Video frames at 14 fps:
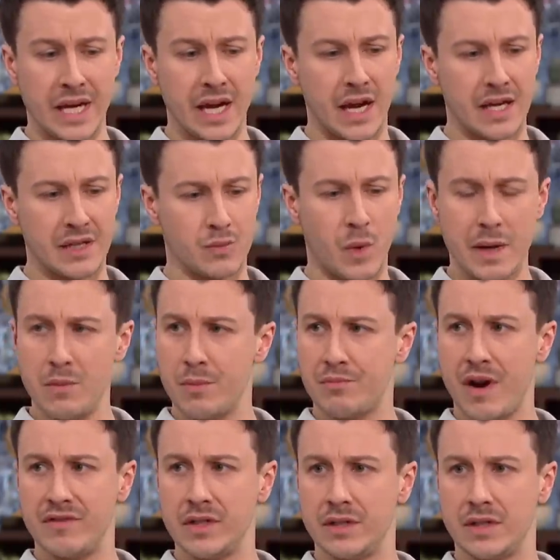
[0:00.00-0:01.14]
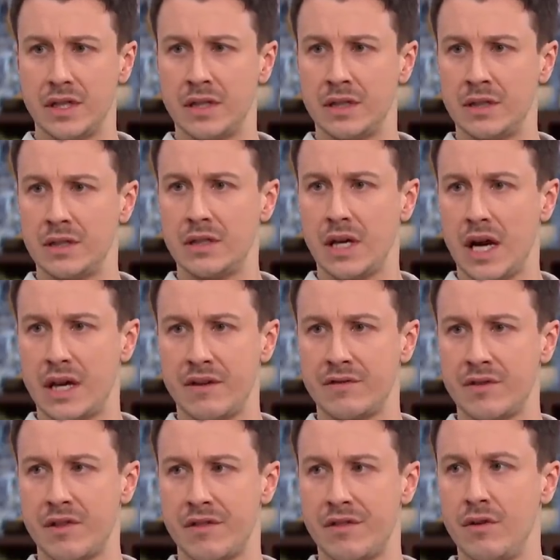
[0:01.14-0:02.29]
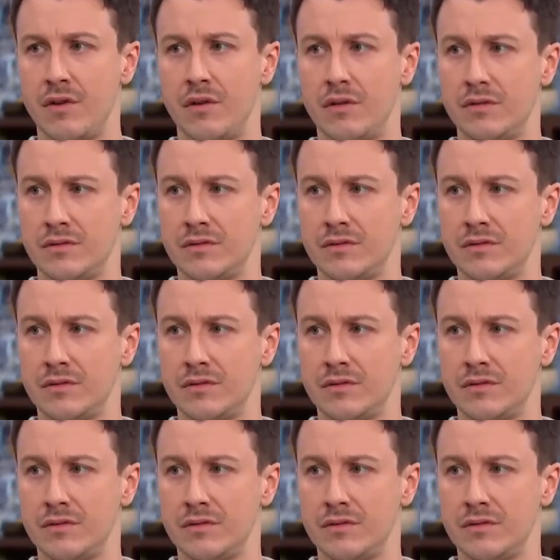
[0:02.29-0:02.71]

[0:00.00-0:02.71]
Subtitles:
yeah, it's way more prevalent than I'd ever thought.